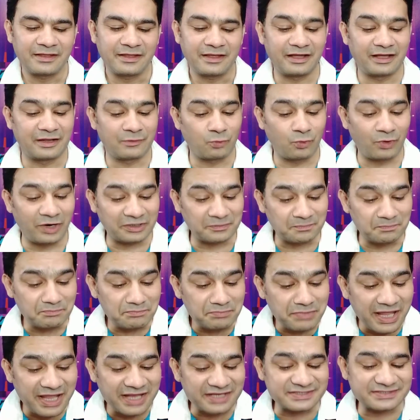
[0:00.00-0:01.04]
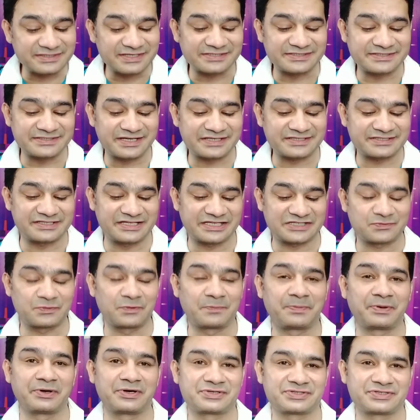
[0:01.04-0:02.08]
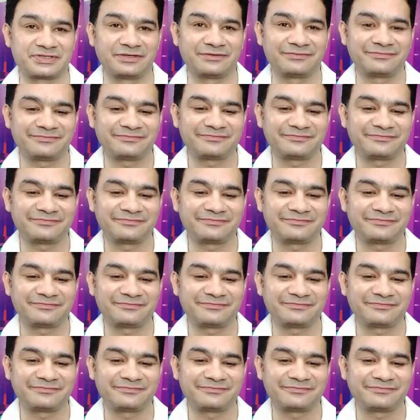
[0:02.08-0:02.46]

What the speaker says: And what makes a successful person?